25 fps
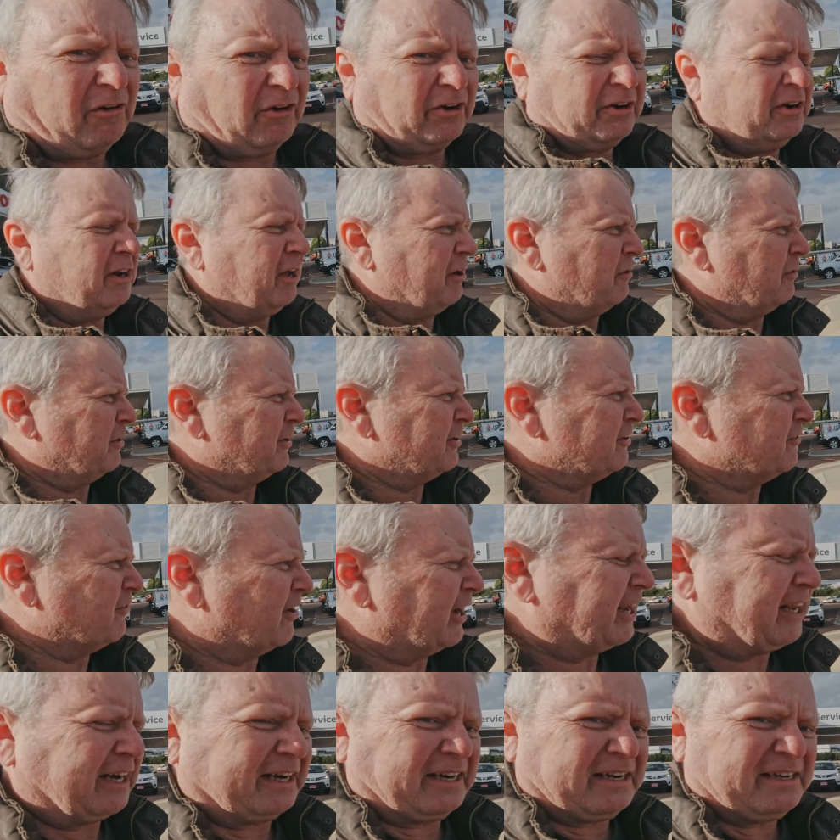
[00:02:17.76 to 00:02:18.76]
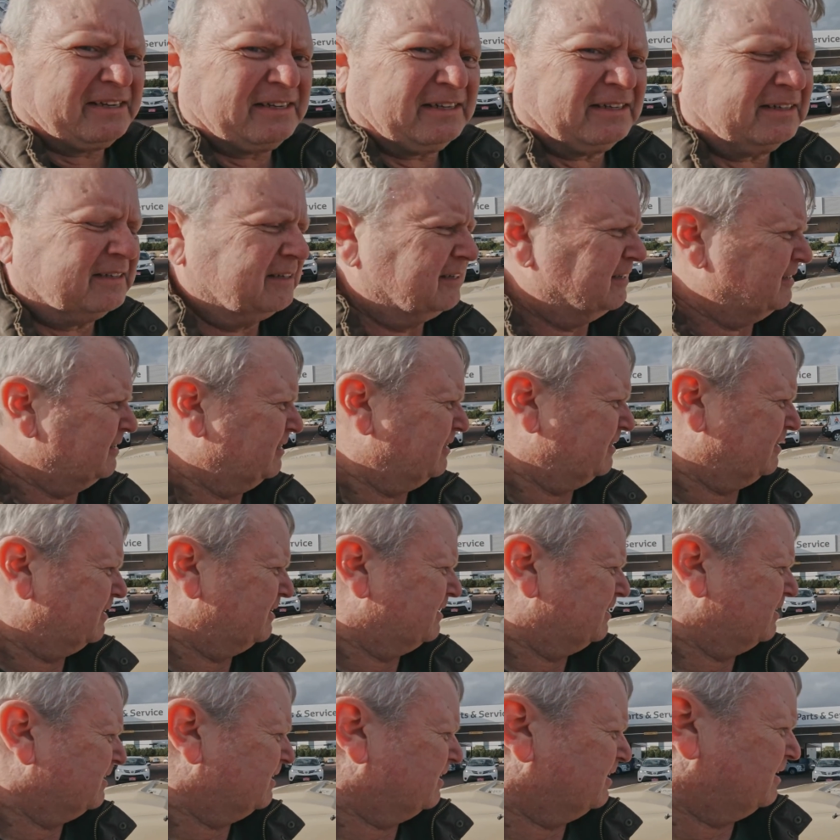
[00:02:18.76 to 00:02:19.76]
I don't know, what do you reckon?
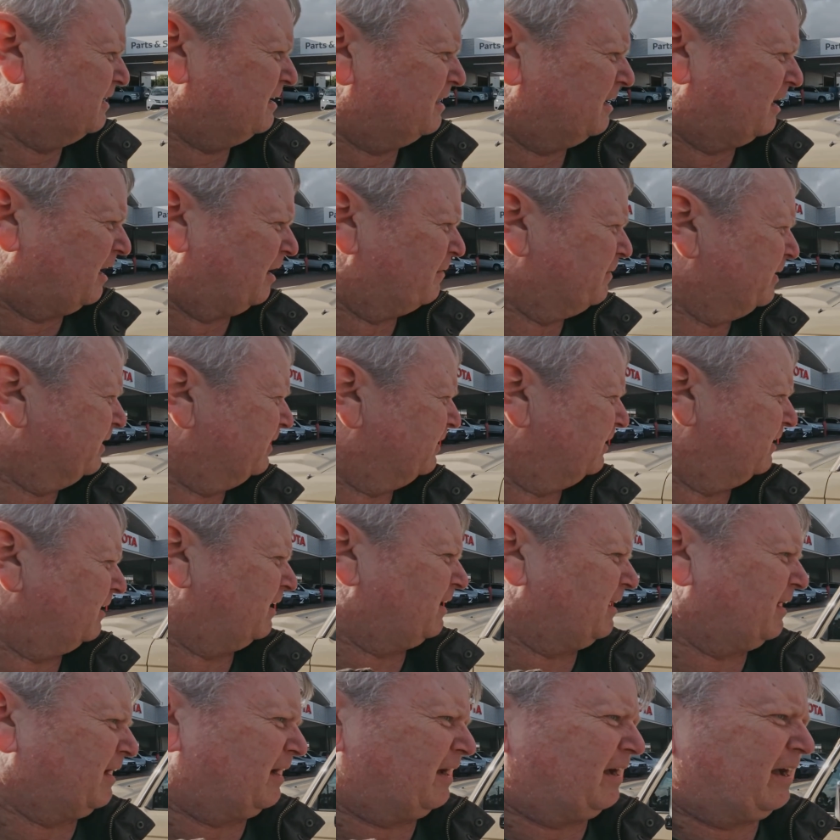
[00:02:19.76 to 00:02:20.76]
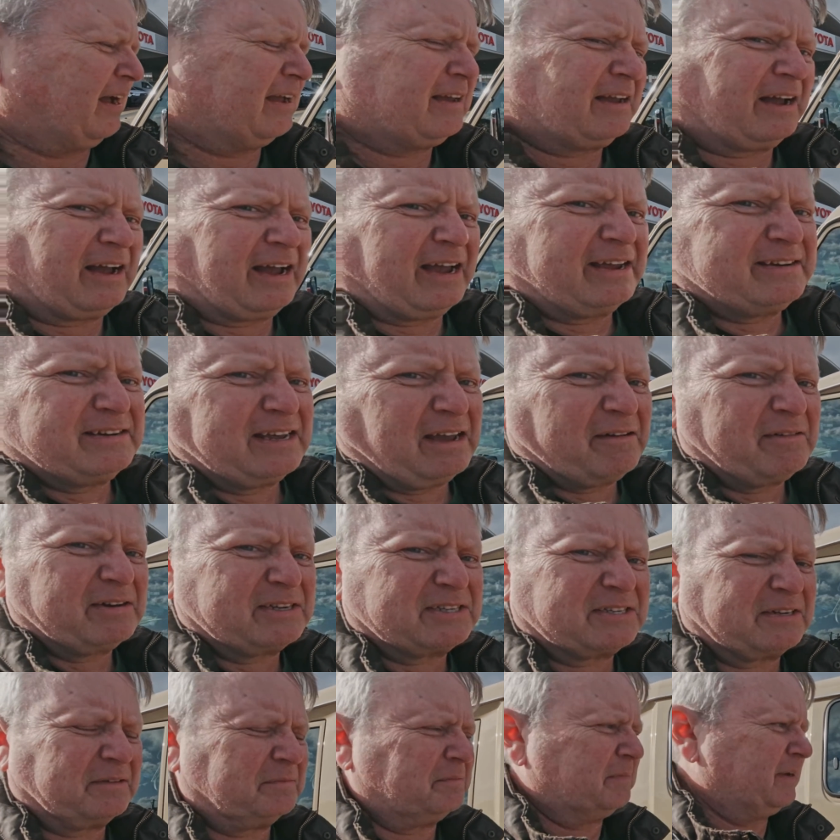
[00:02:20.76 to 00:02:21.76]
I mean, I
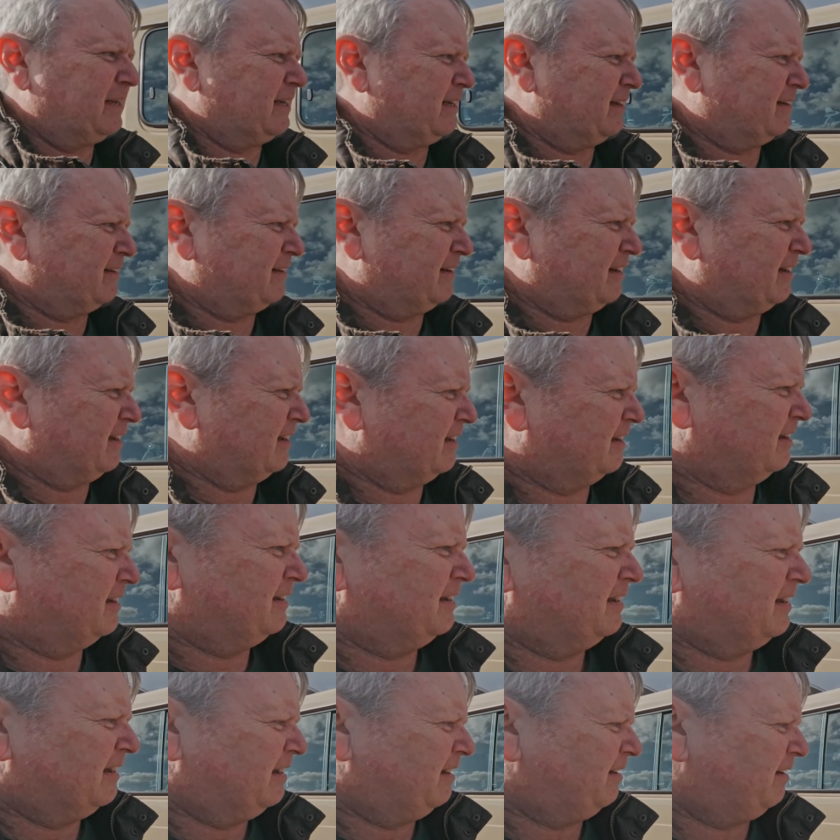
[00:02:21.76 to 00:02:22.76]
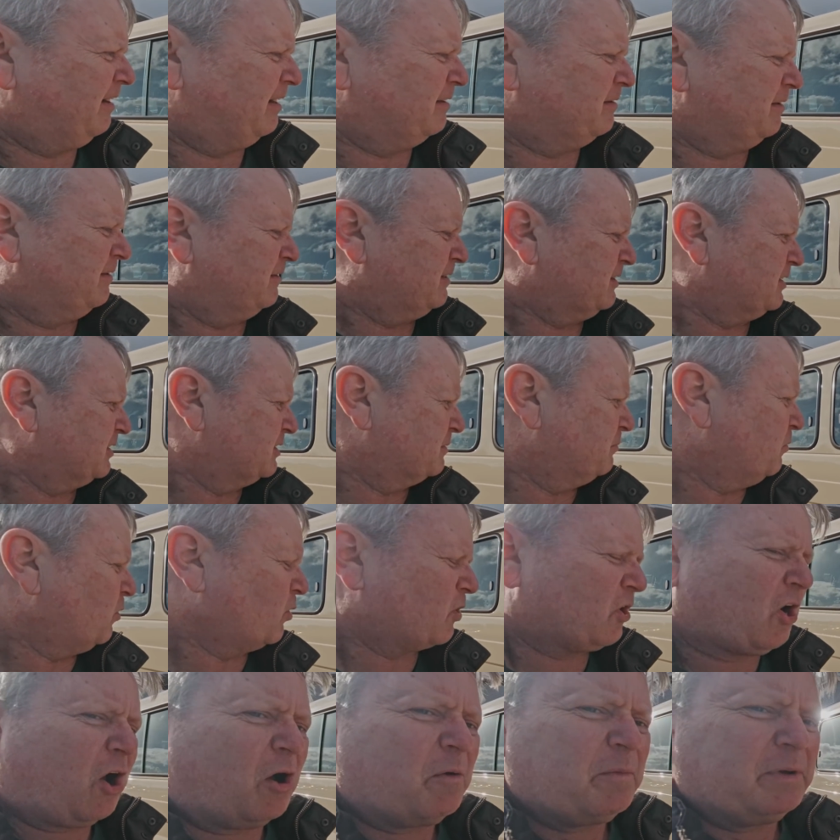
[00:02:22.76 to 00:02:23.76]
know it's a bit, this is
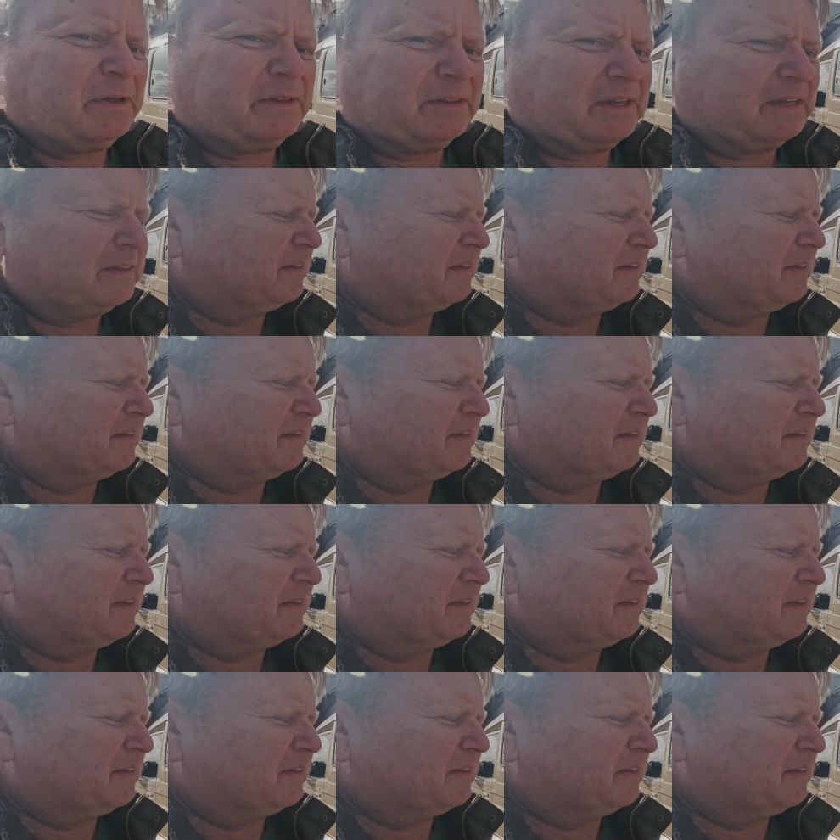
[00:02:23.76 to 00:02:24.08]
more common